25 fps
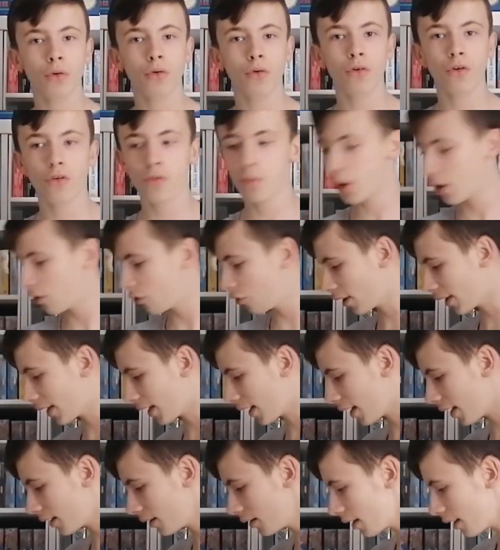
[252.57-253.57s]
order as much as I
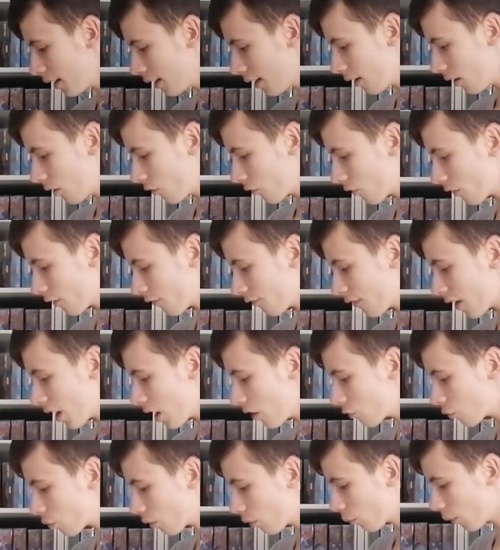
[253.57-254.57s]
can. So the
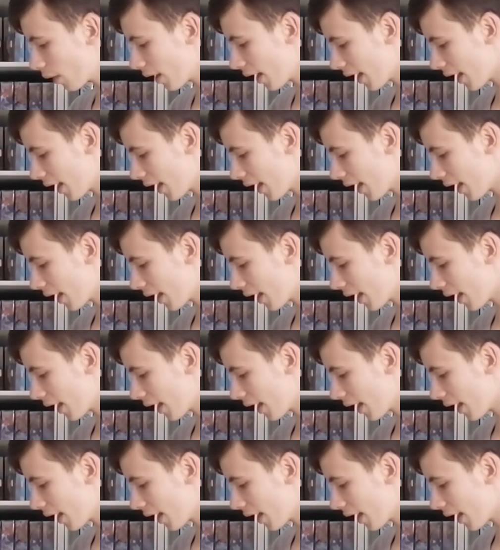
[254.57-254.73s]
first one